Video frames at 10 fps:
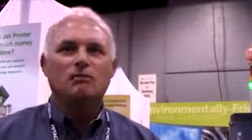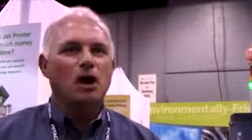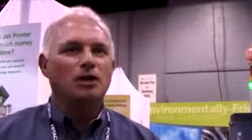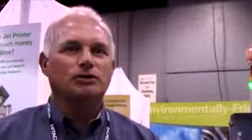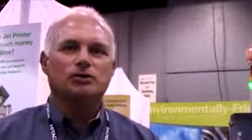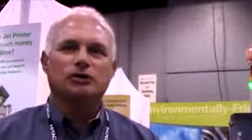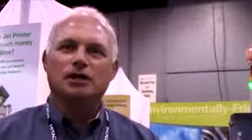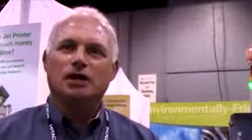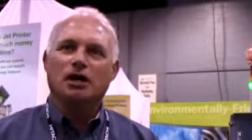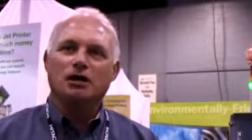monitor
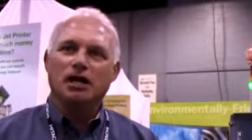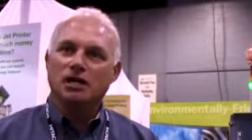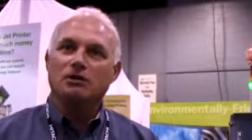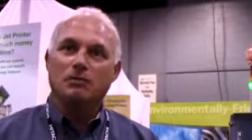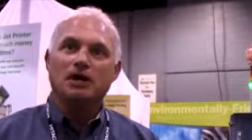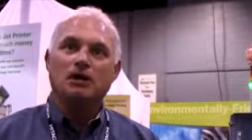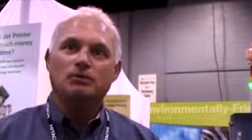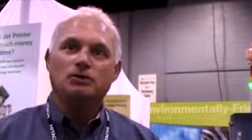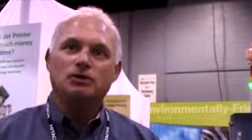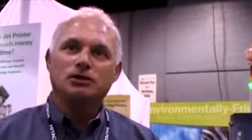the uh, ink and
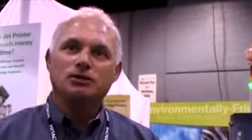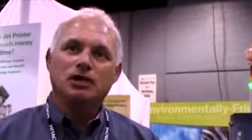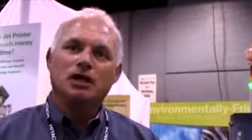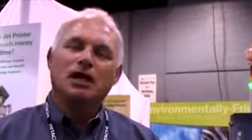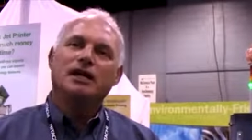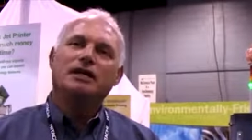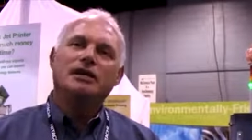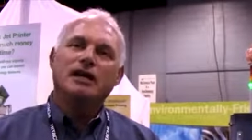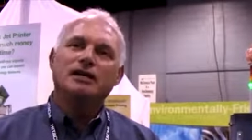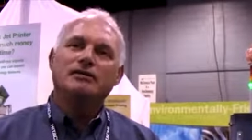makeup usage, and
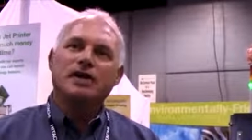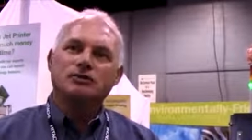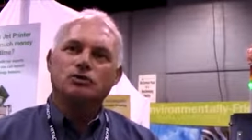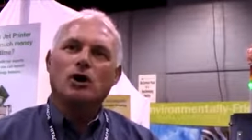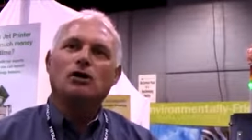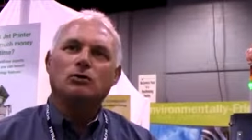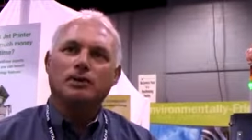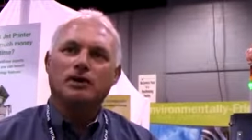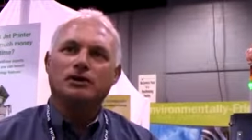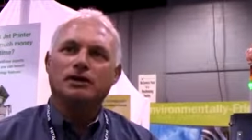at the end of that trial
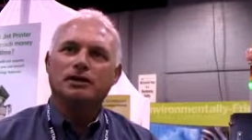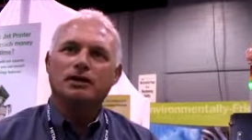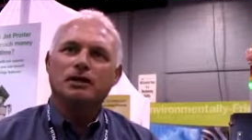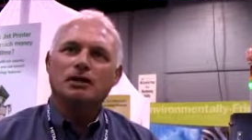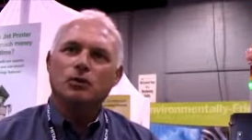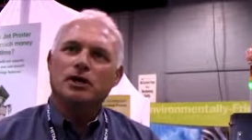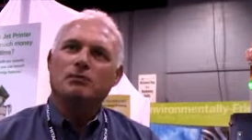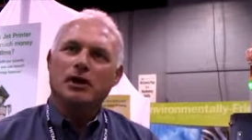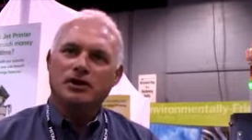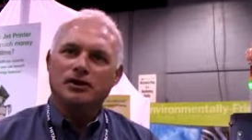period, we
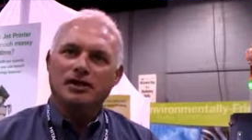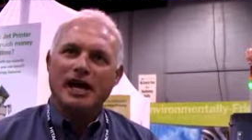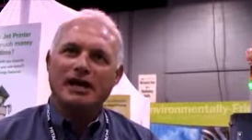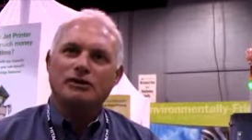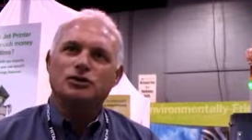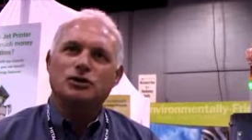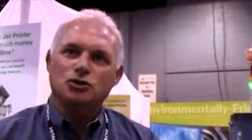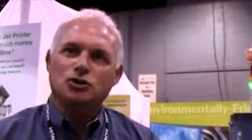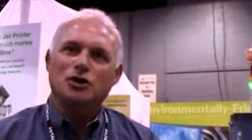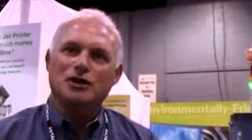compare the data so
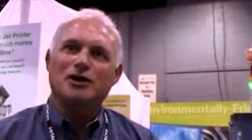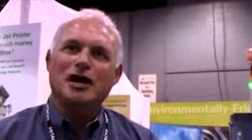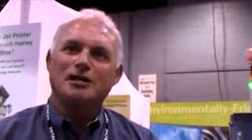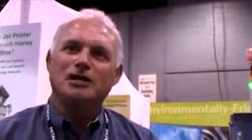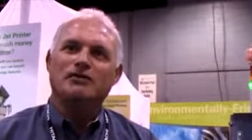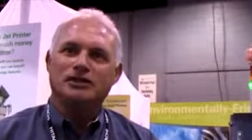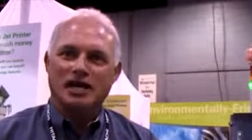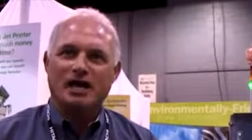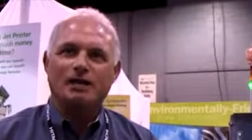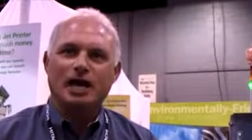that you can get an idea of
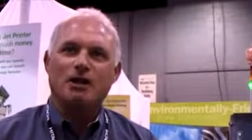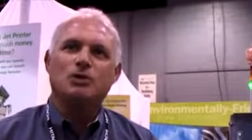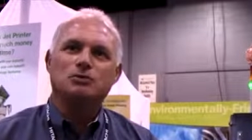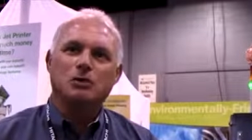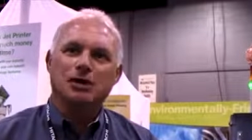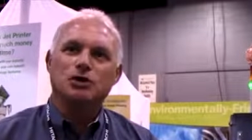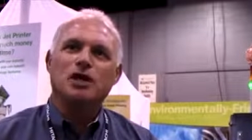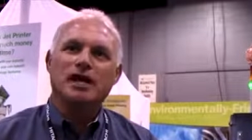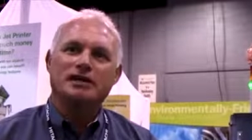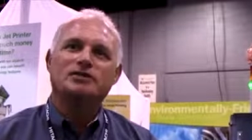exactly how much money
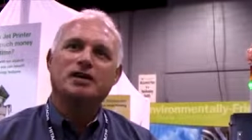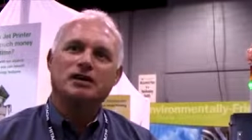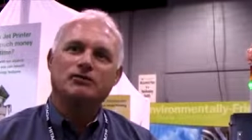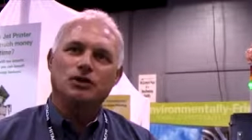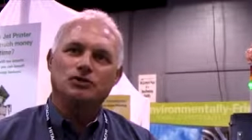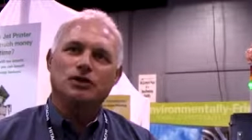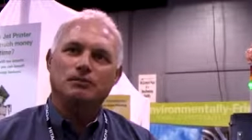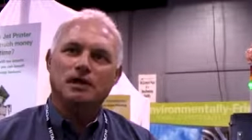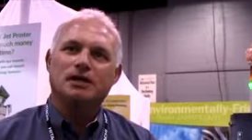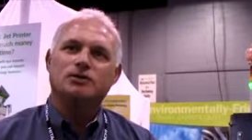you can save using
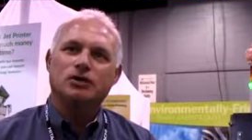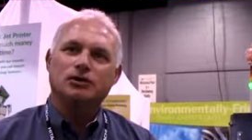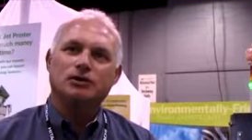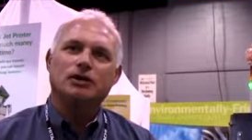a PXR